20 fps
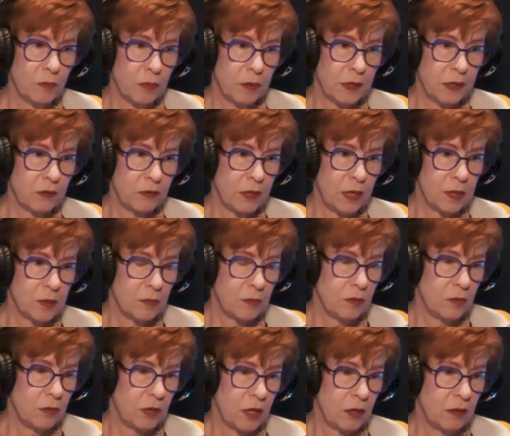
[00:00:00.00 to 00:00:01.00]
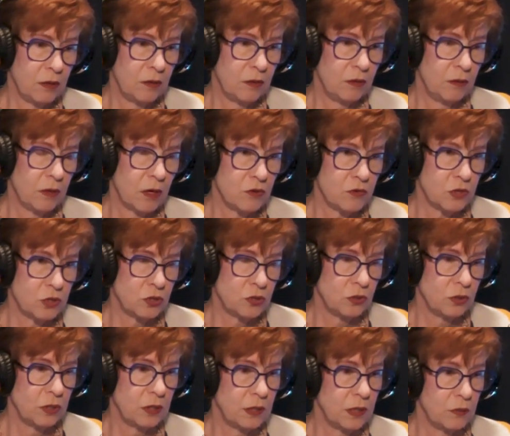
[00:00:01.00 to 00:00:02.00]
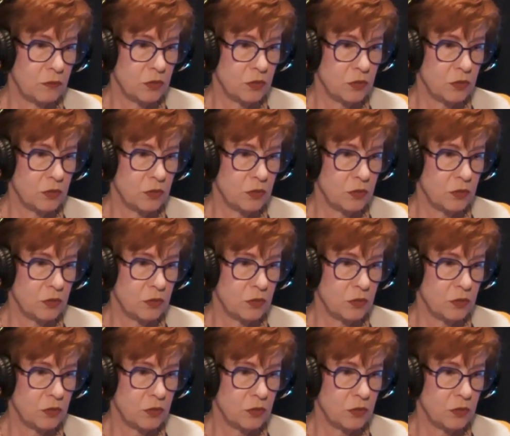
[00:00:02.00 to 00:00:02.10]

you know, they they understood that they